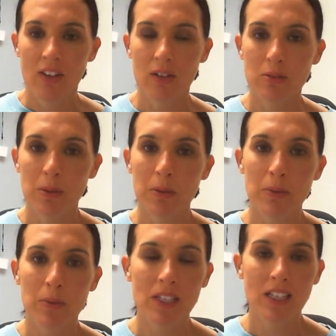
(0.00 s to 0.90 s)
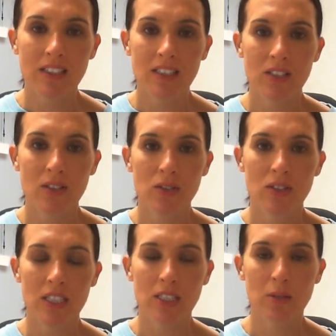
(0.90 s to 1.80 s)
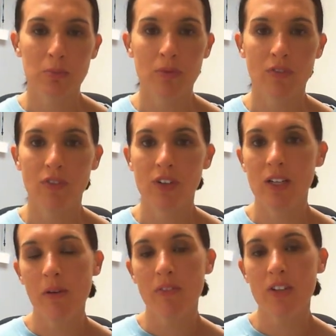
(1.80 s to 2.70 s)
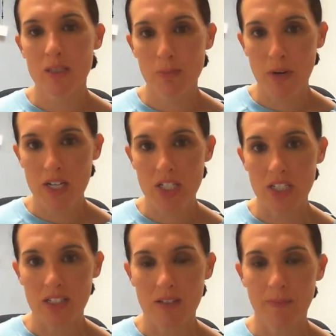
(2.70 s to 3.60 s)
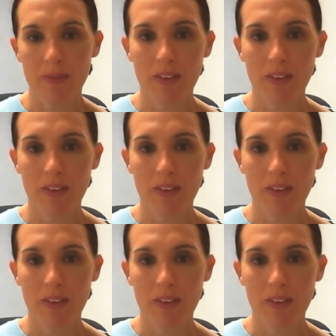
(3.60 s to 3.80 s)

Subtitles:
Those people really like to use freedom of expression.